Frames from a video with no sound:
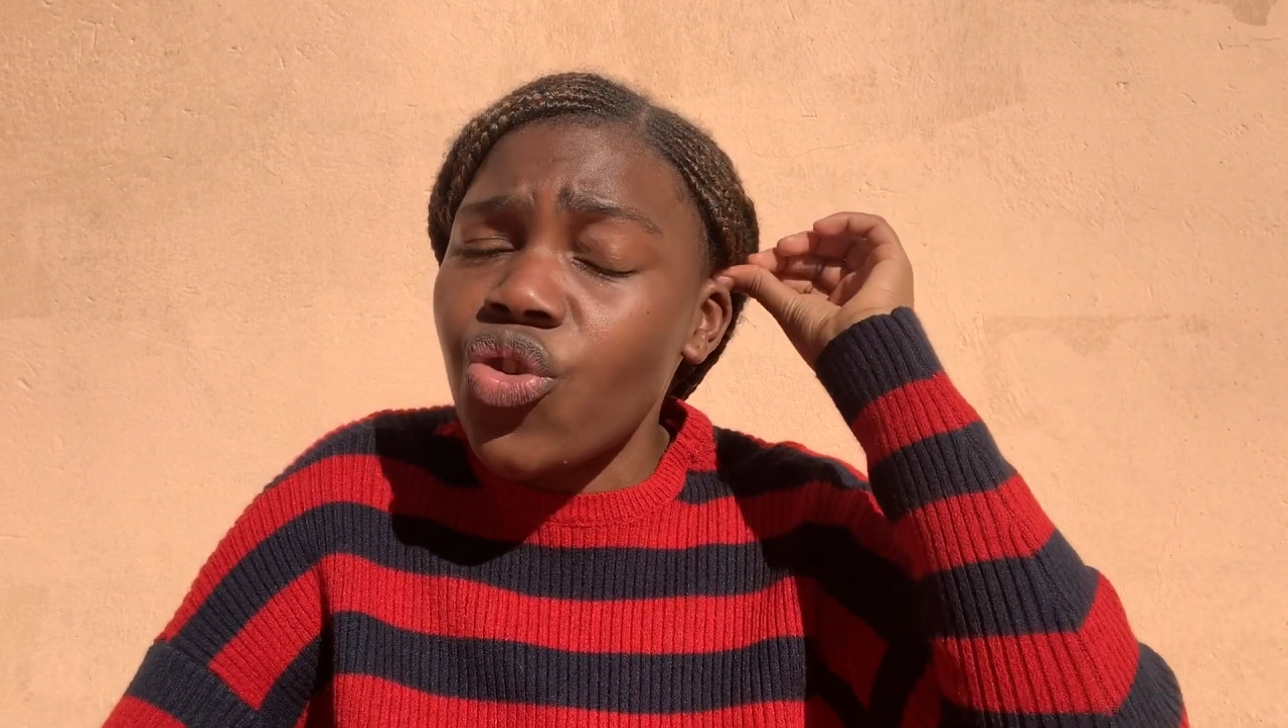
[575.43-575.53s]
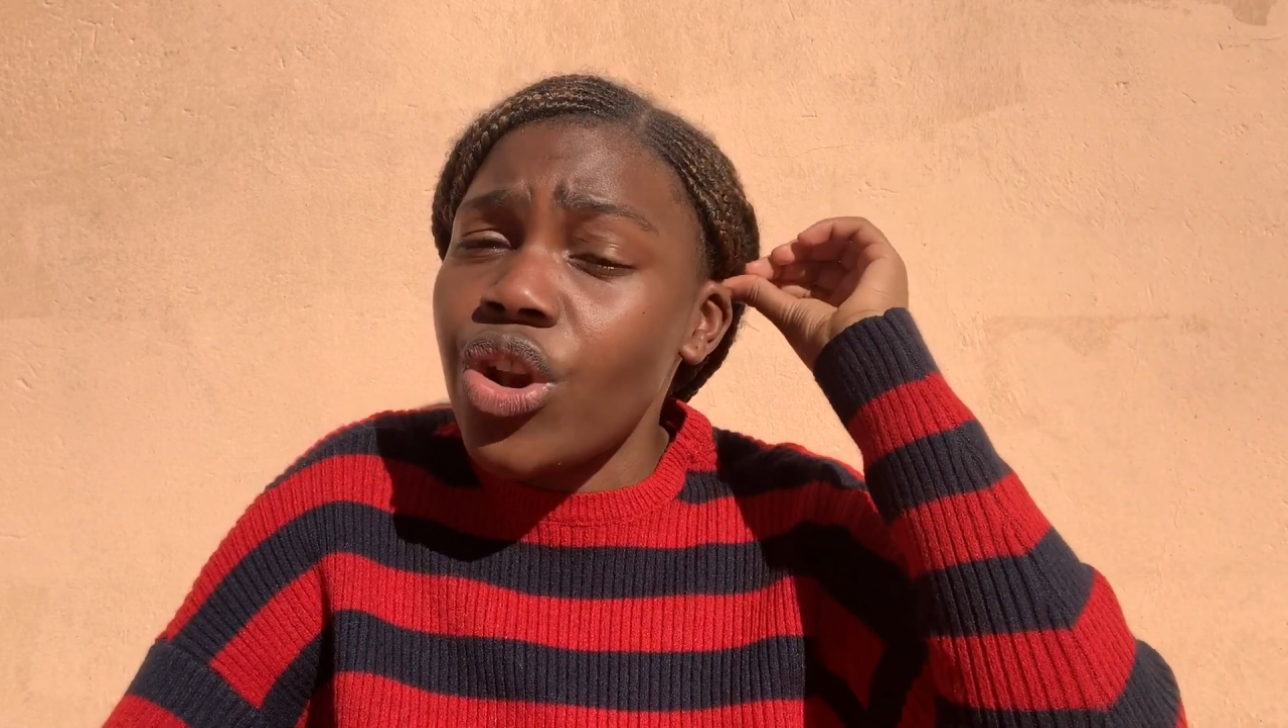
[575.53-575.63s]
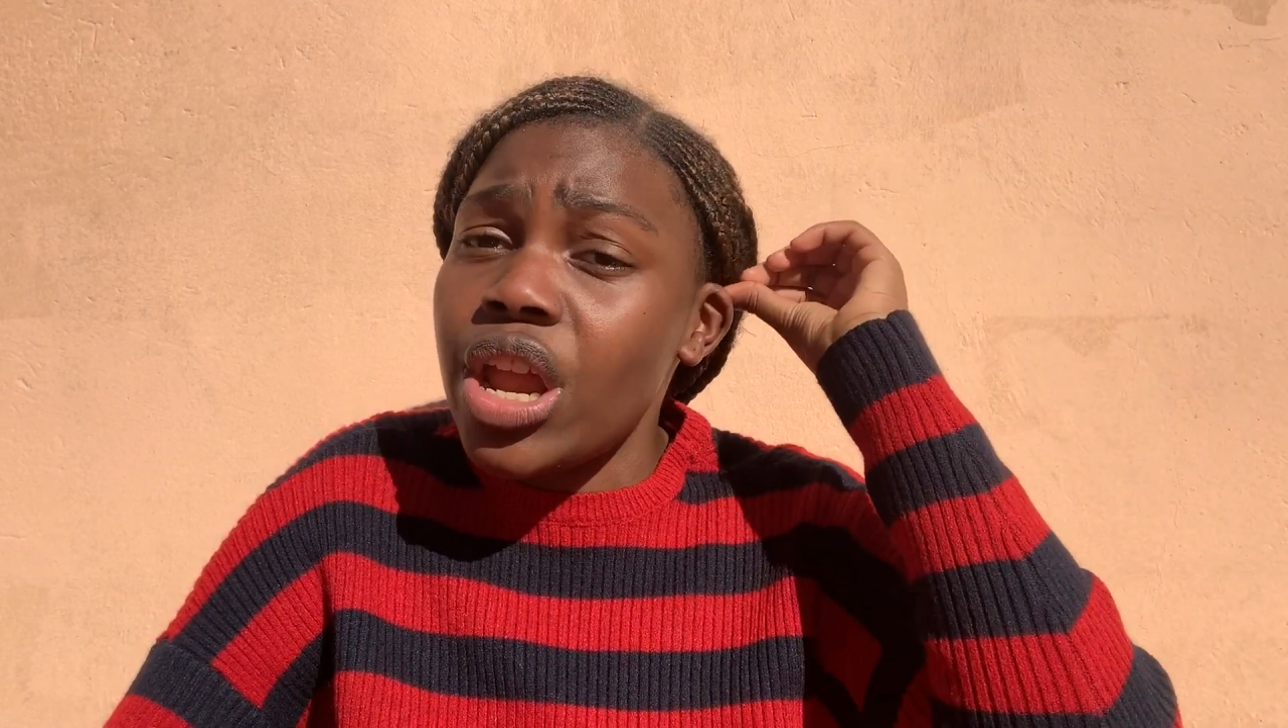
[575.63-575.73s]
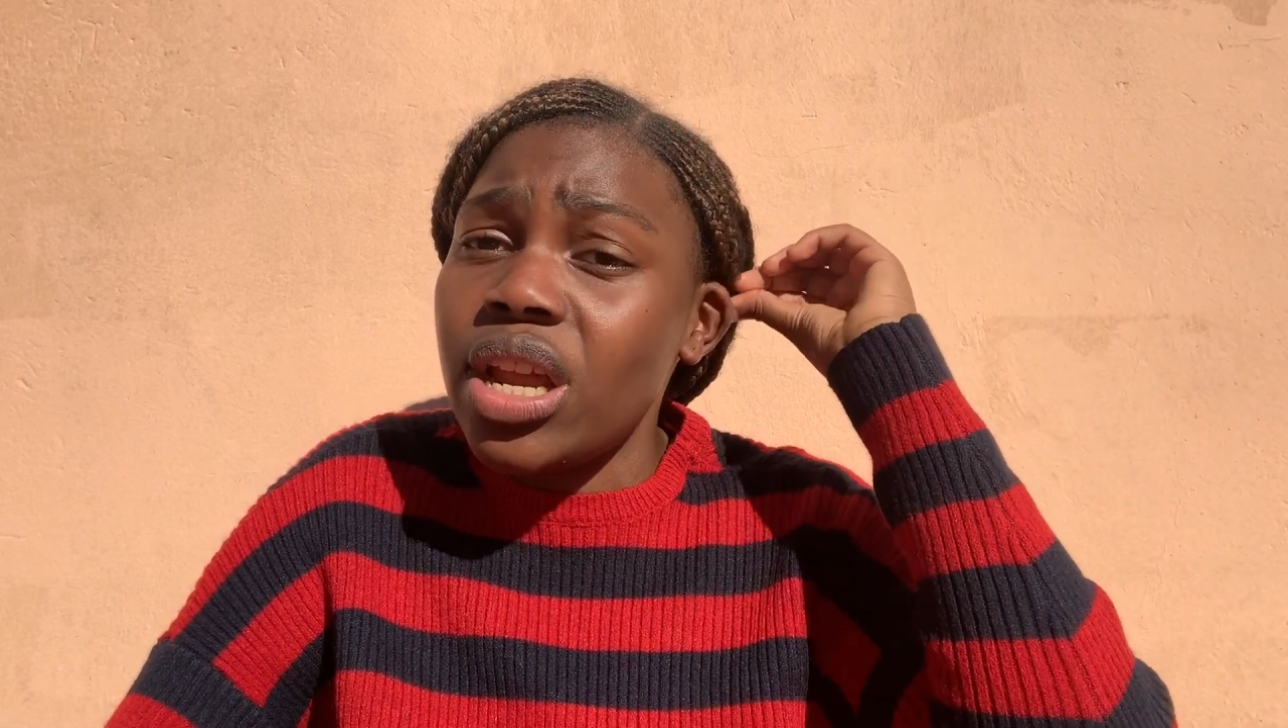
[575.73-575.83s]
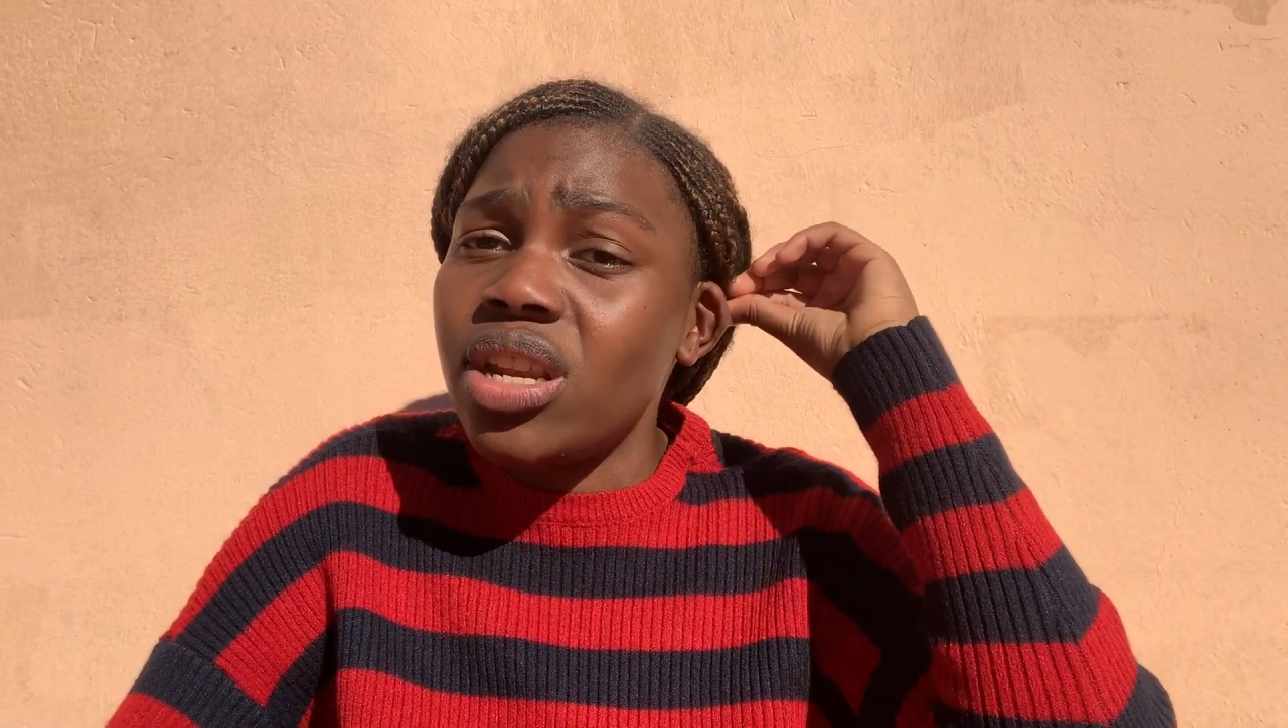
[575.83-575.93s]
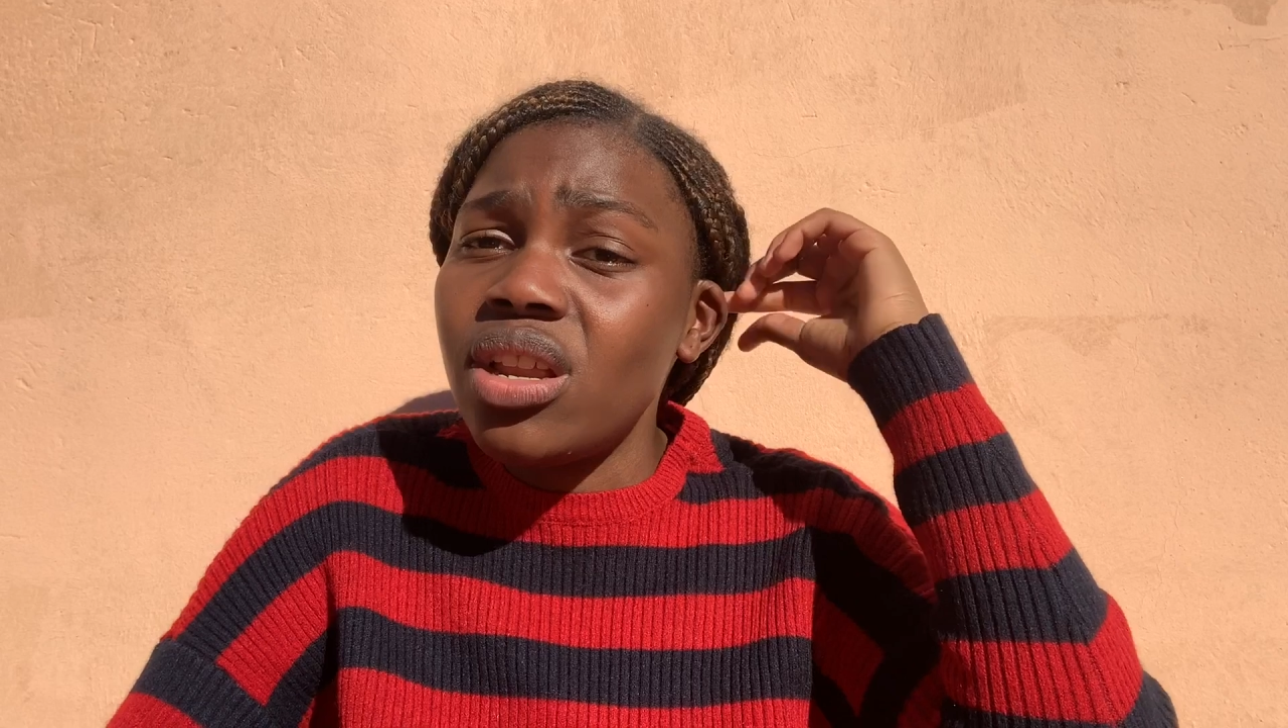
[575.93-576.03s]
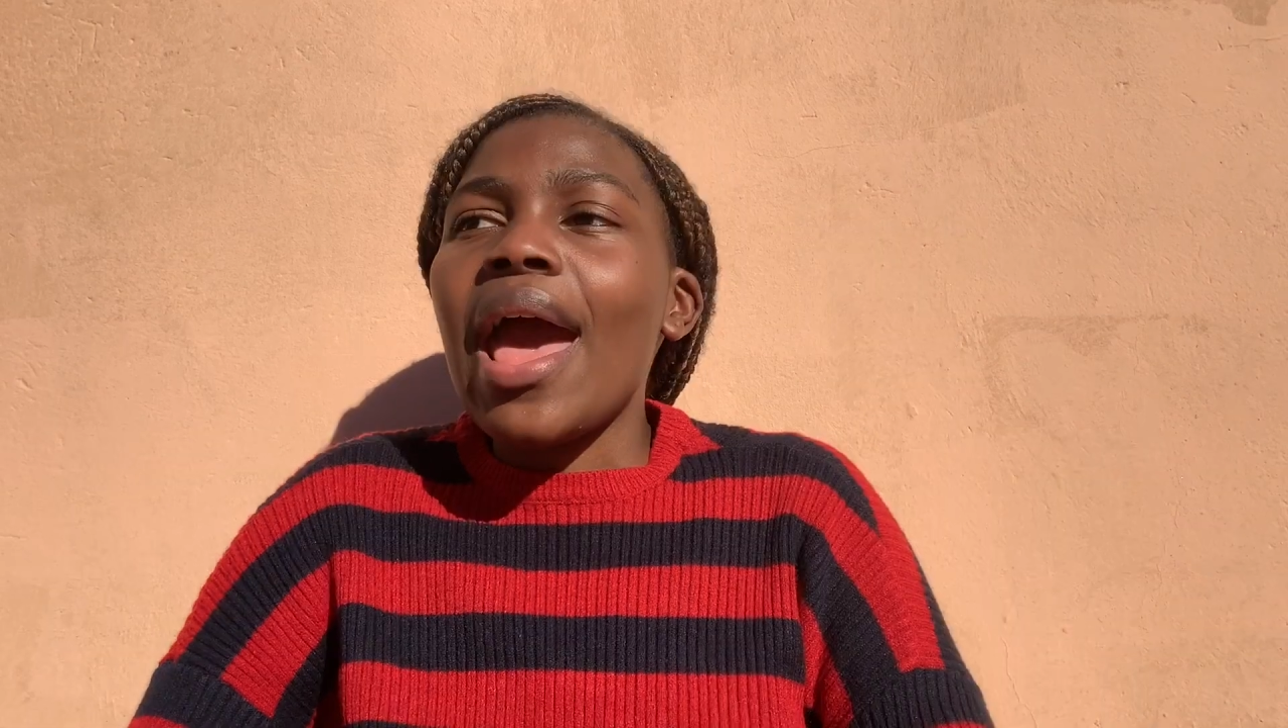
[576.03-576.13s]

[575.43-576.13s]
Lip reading: grade.